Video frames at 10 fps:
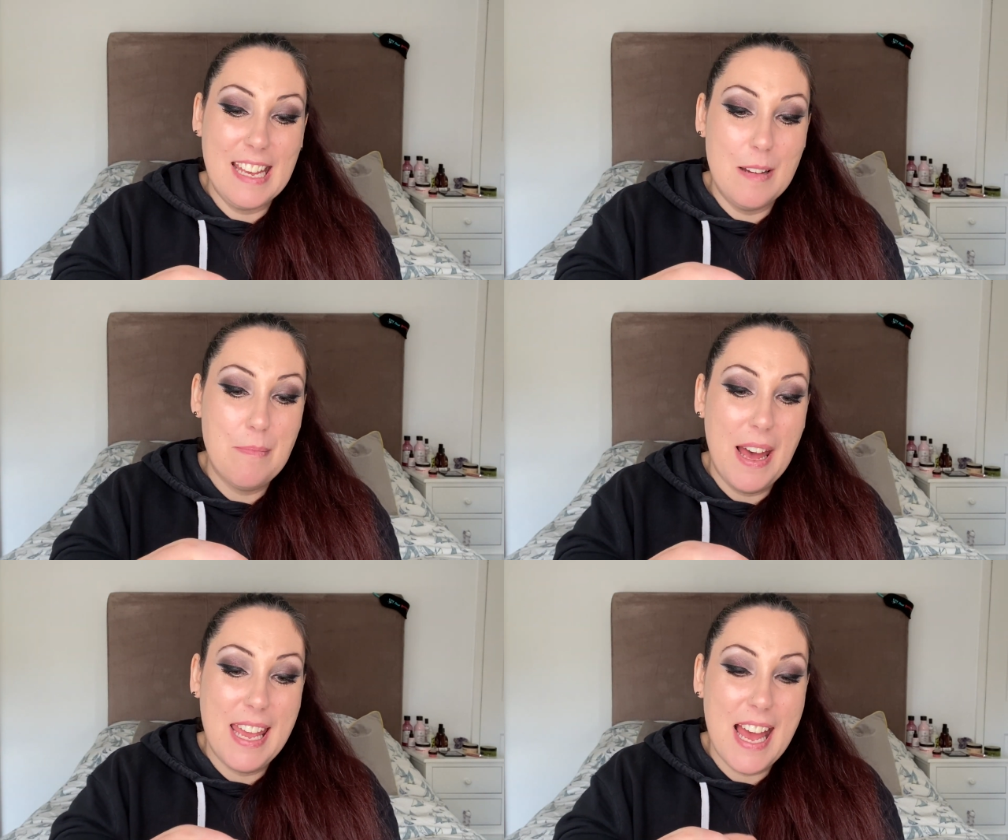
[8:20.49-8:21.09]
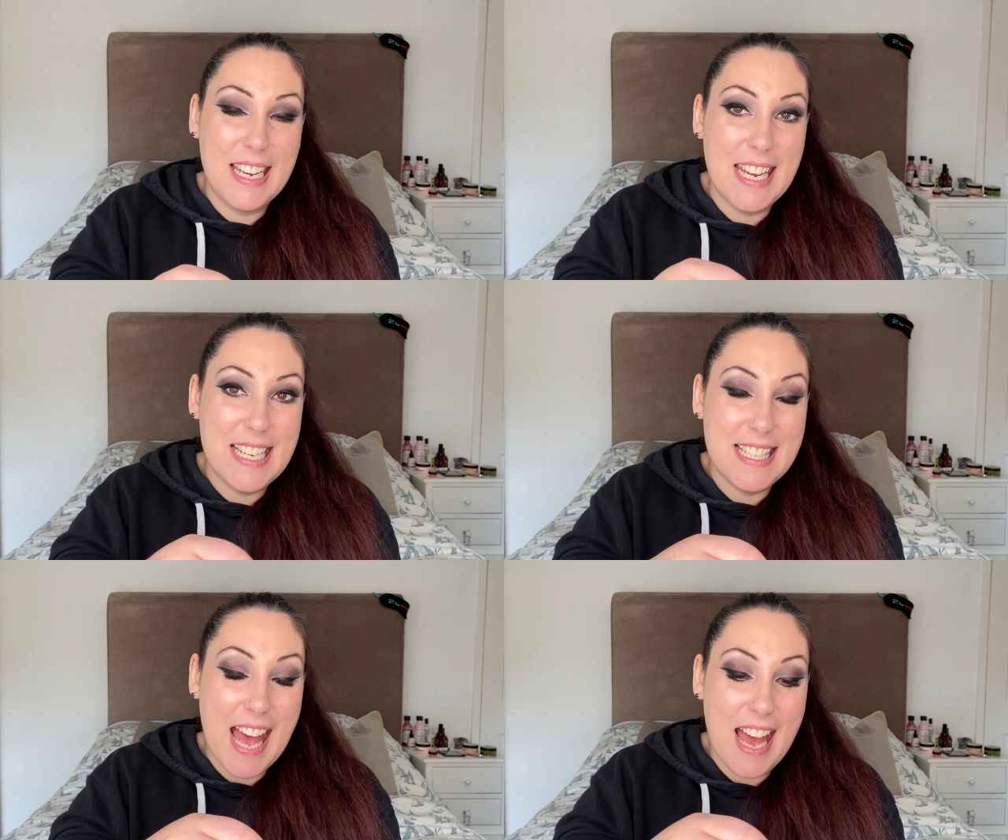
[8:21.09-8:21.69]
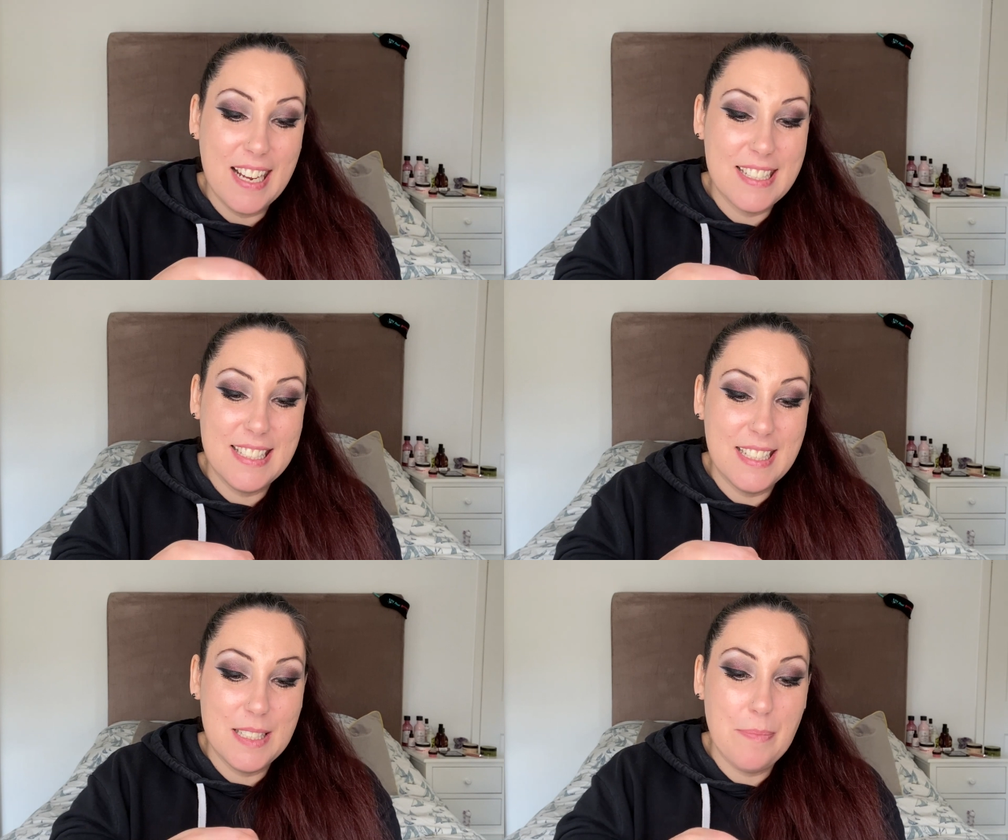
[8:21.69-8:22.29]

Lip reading: I might add it as accents,